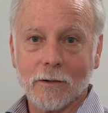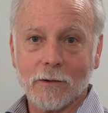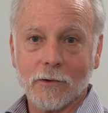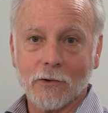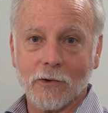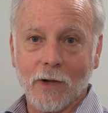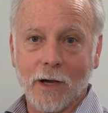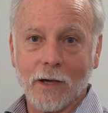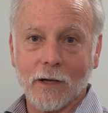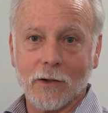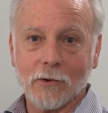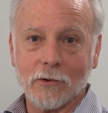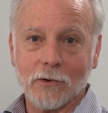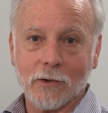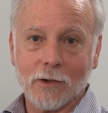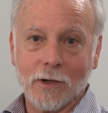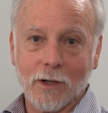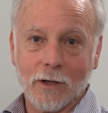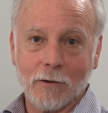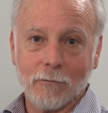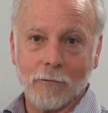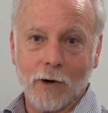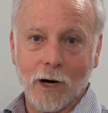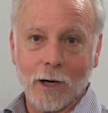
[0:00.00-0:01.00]
science
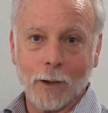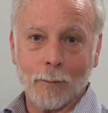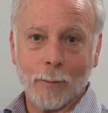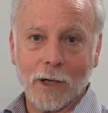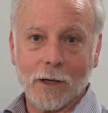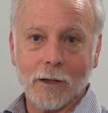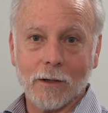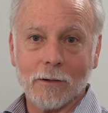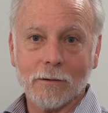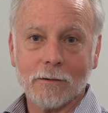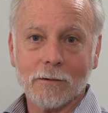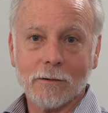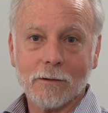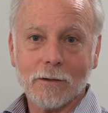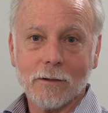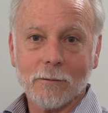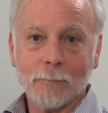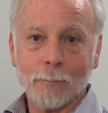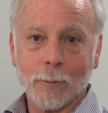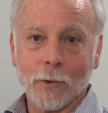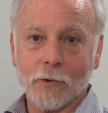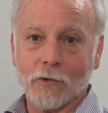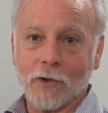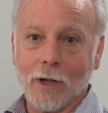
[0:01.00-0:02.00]
and environmental
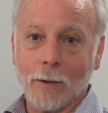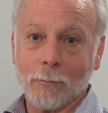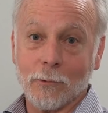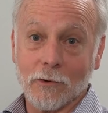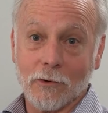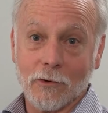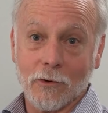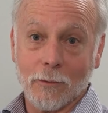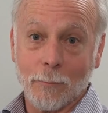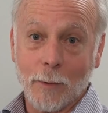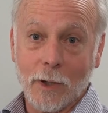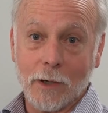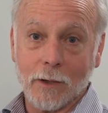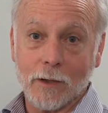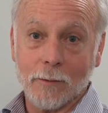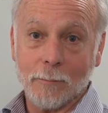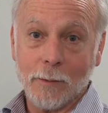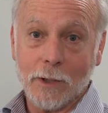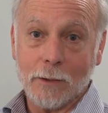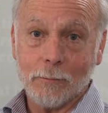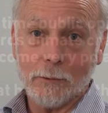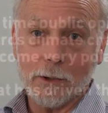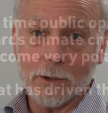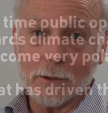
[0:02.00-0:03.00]
perceptions among the
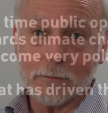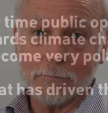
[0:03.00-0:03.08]
public.